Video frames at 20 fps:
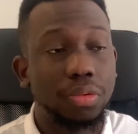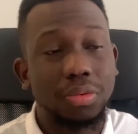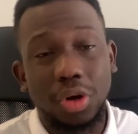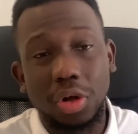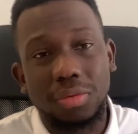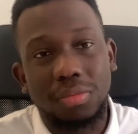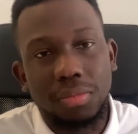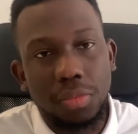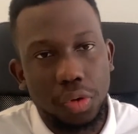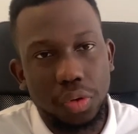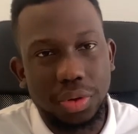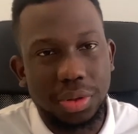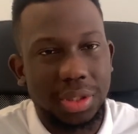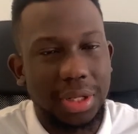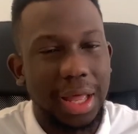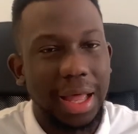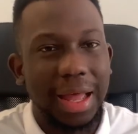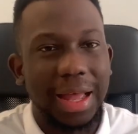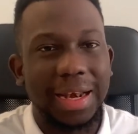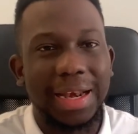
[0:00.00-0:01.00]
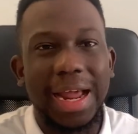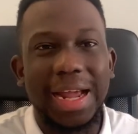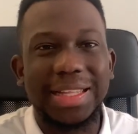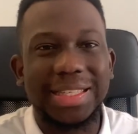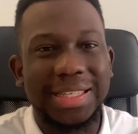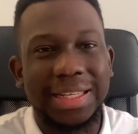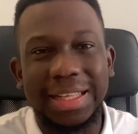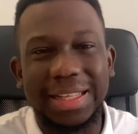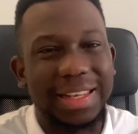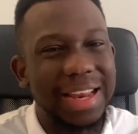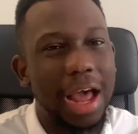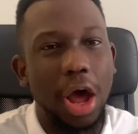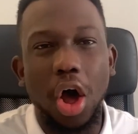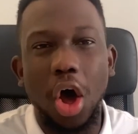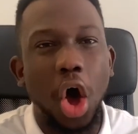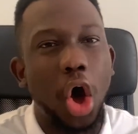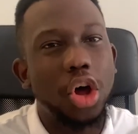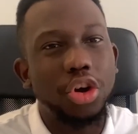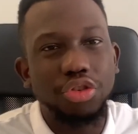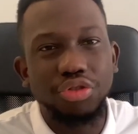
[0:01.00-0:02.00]
Not most,
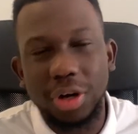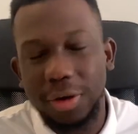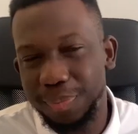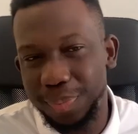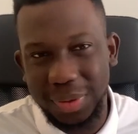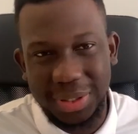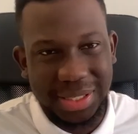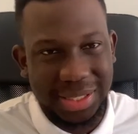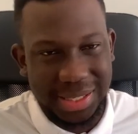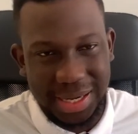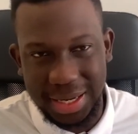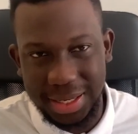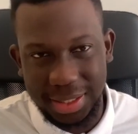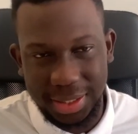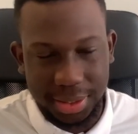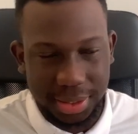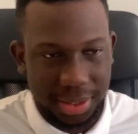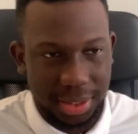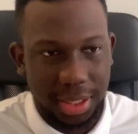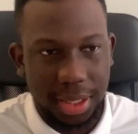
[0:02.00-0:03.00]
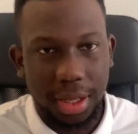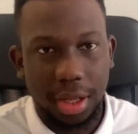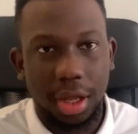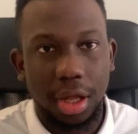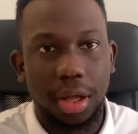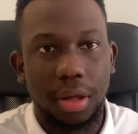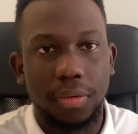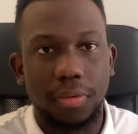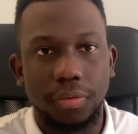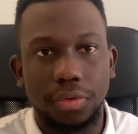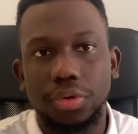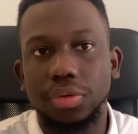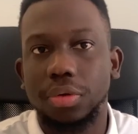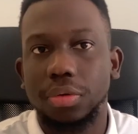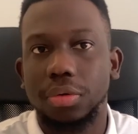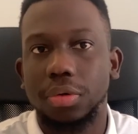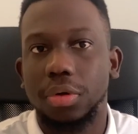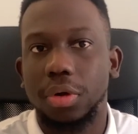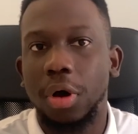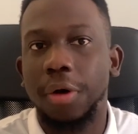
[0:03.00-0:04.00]
100%
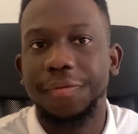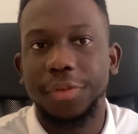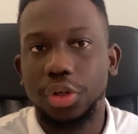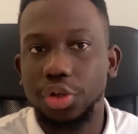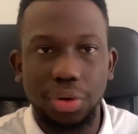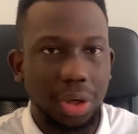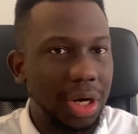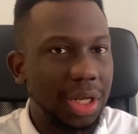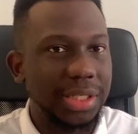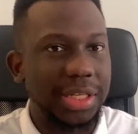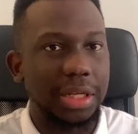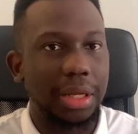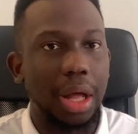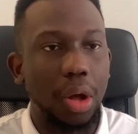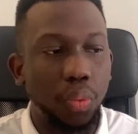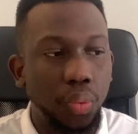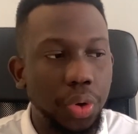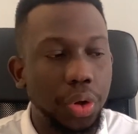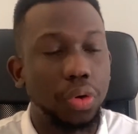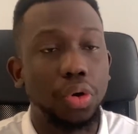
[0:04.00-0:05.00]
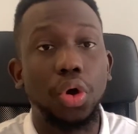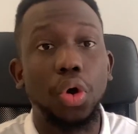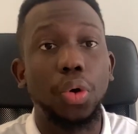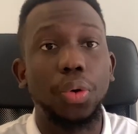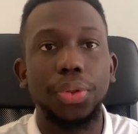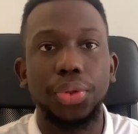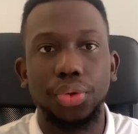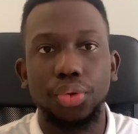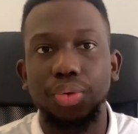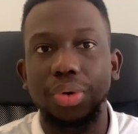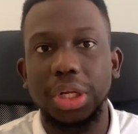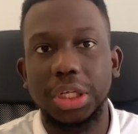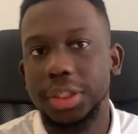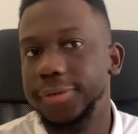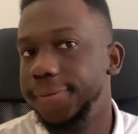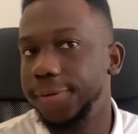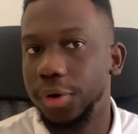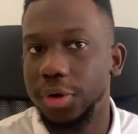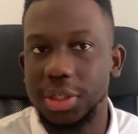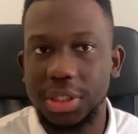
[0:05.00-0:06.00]
of the traders will go through these
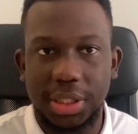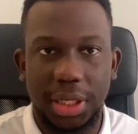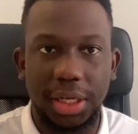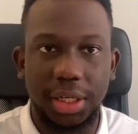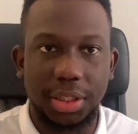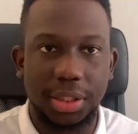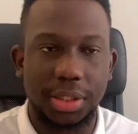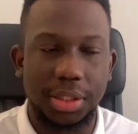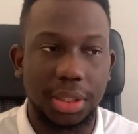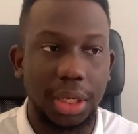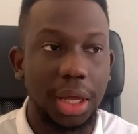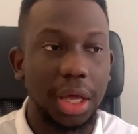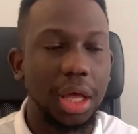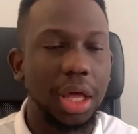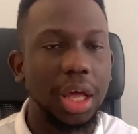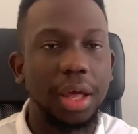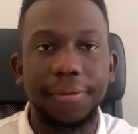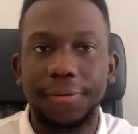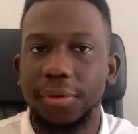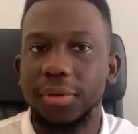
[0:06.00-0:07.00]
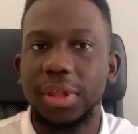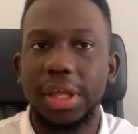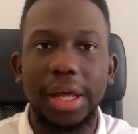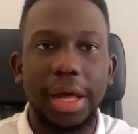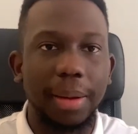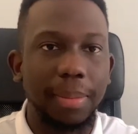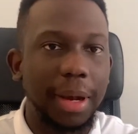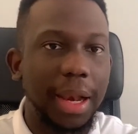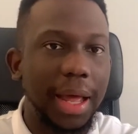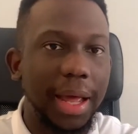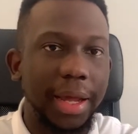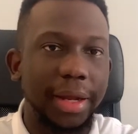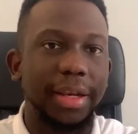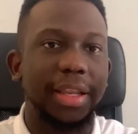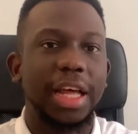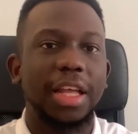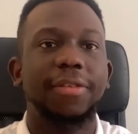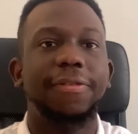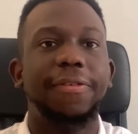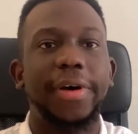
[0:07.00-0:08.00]
4 stages. If you think I'm lying,
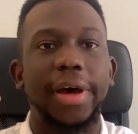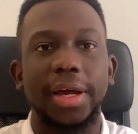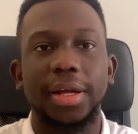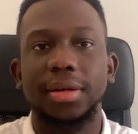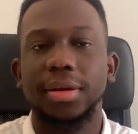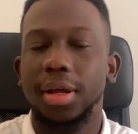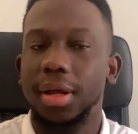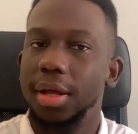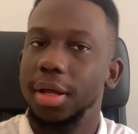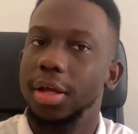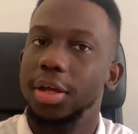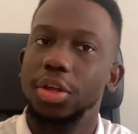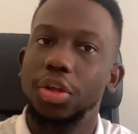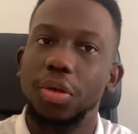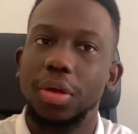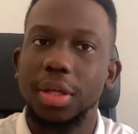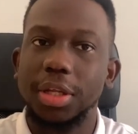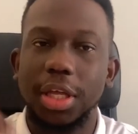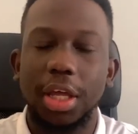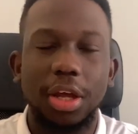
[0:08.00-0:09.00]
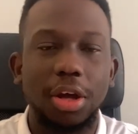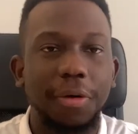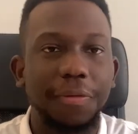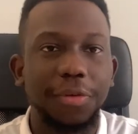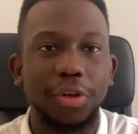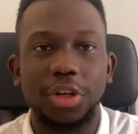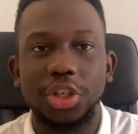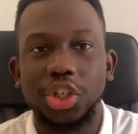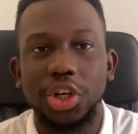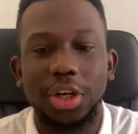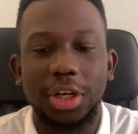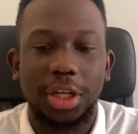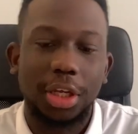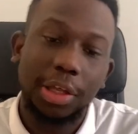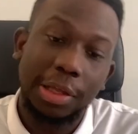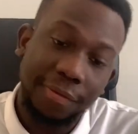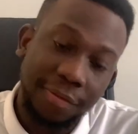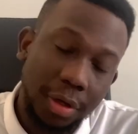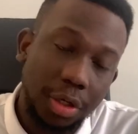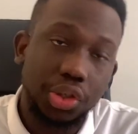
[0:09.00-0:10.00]
that's fine. You can kick off your journey.
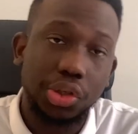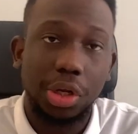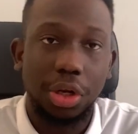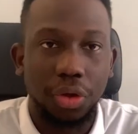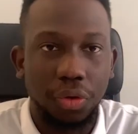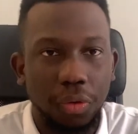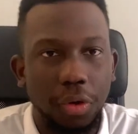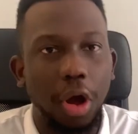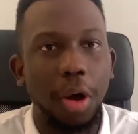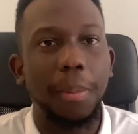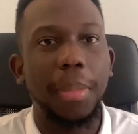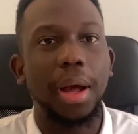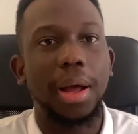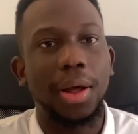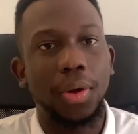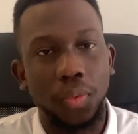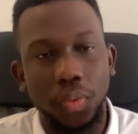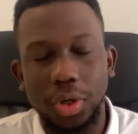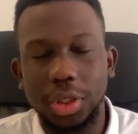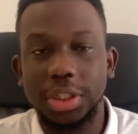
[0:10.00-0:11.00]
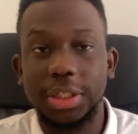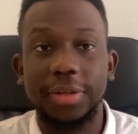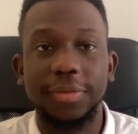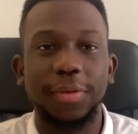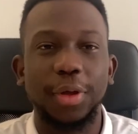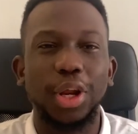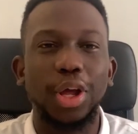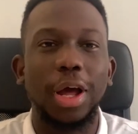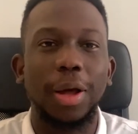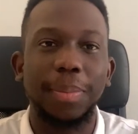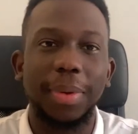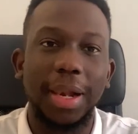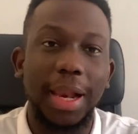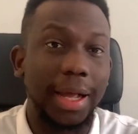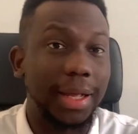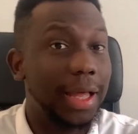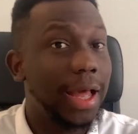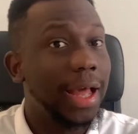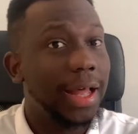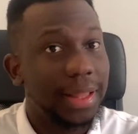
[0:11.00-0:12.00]
Eventually, you come back and watch this video and be like,
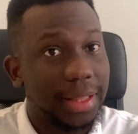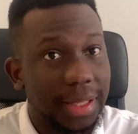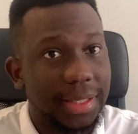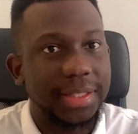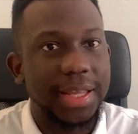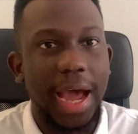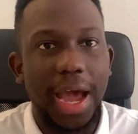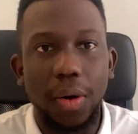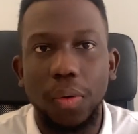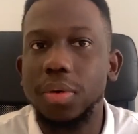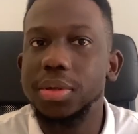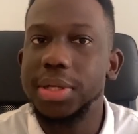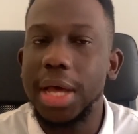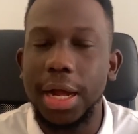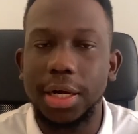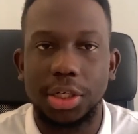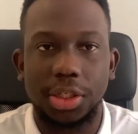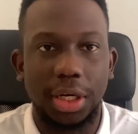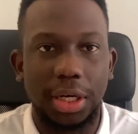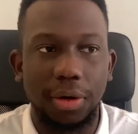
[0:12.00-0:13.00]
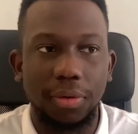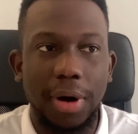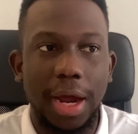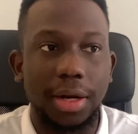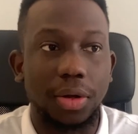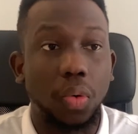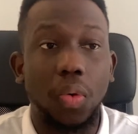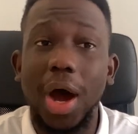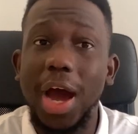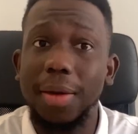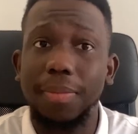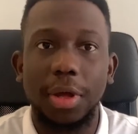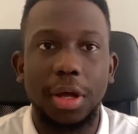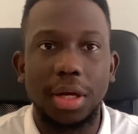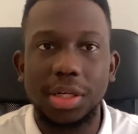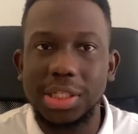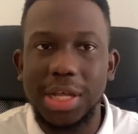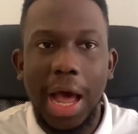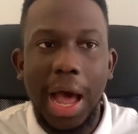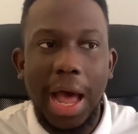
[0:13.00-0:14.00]
this guy was actually right. Why?
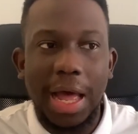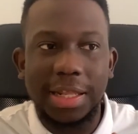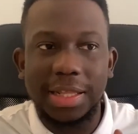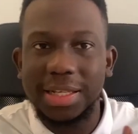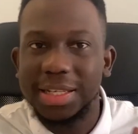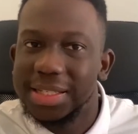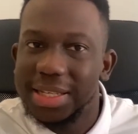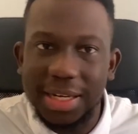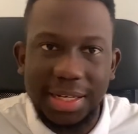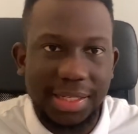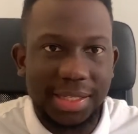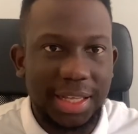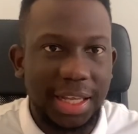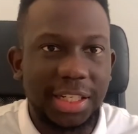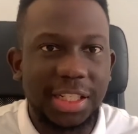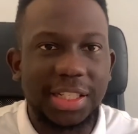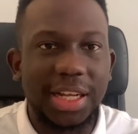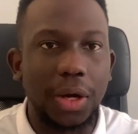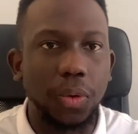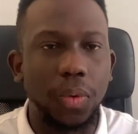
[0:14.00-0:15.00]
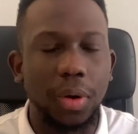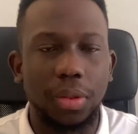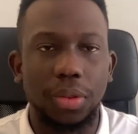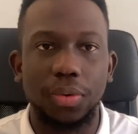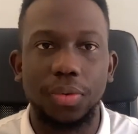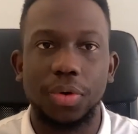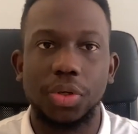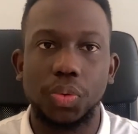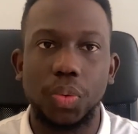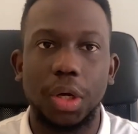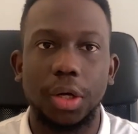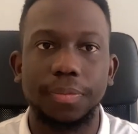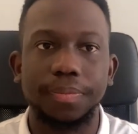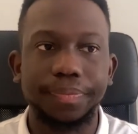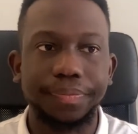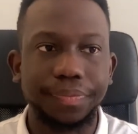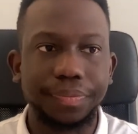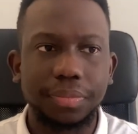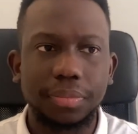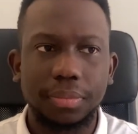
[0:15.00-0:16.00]
Because these are the stages I went through as
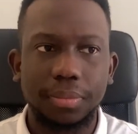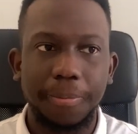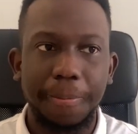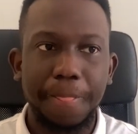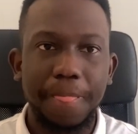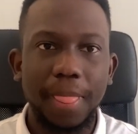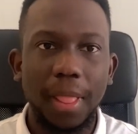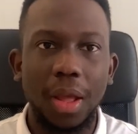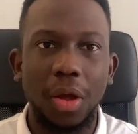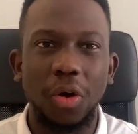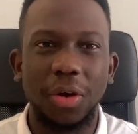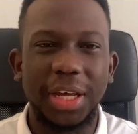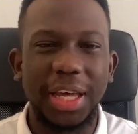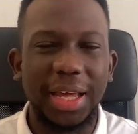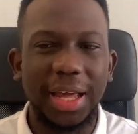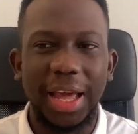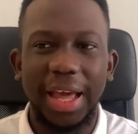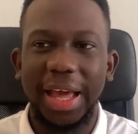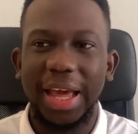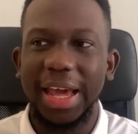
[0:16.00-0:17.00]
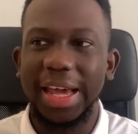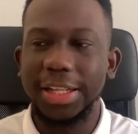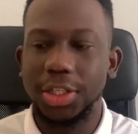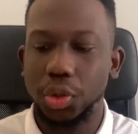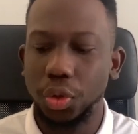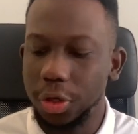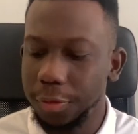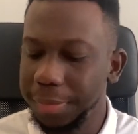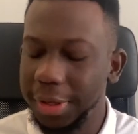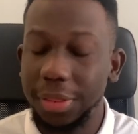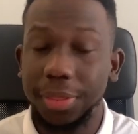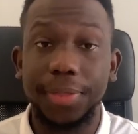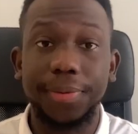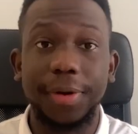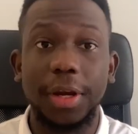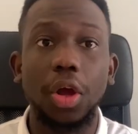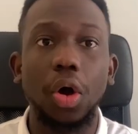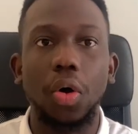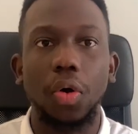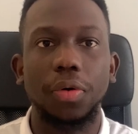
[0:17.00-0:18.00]
well. Okay, it took me
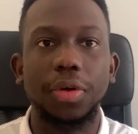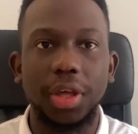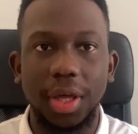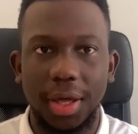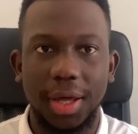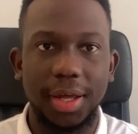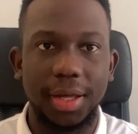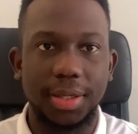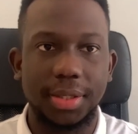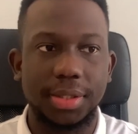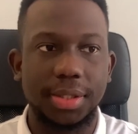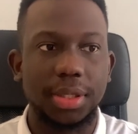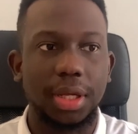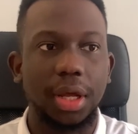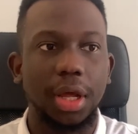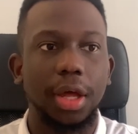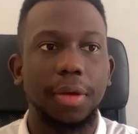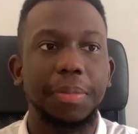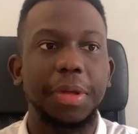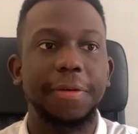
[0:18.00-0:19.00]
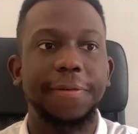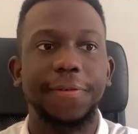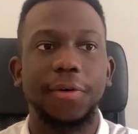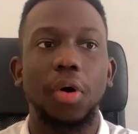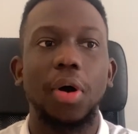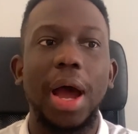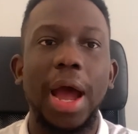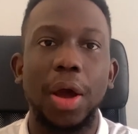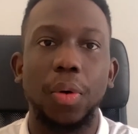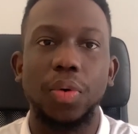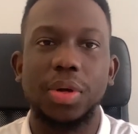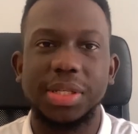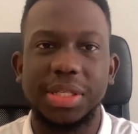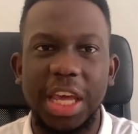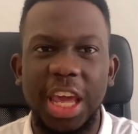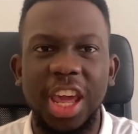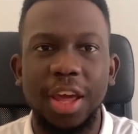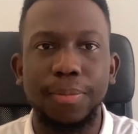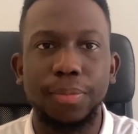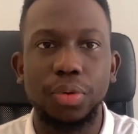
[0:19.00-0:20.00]
3 whole years before I was
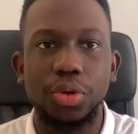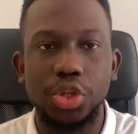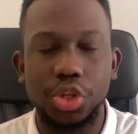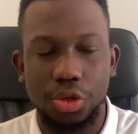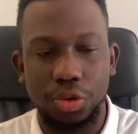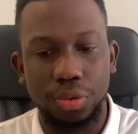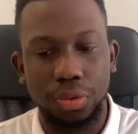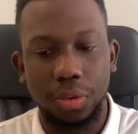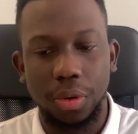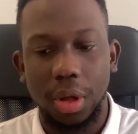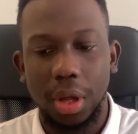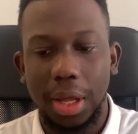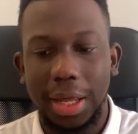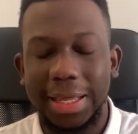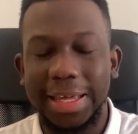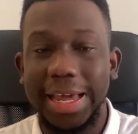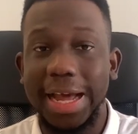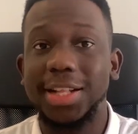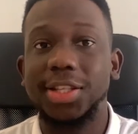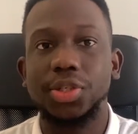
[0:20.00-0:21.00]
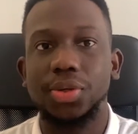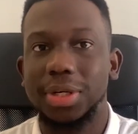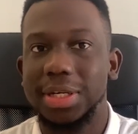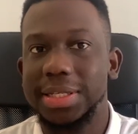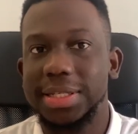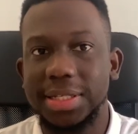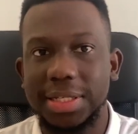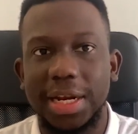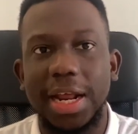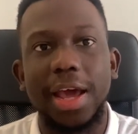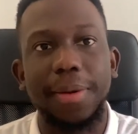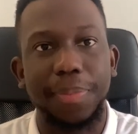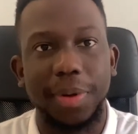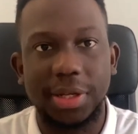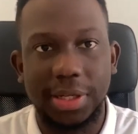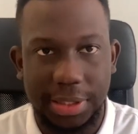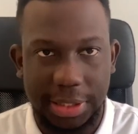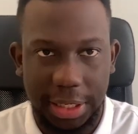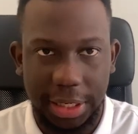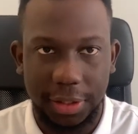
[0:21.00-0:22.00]
able to get to the sniper
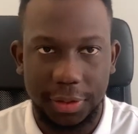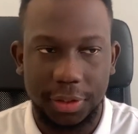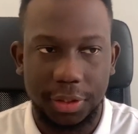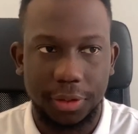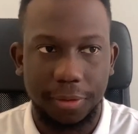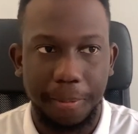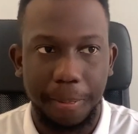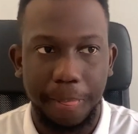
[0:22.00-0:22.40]
stage.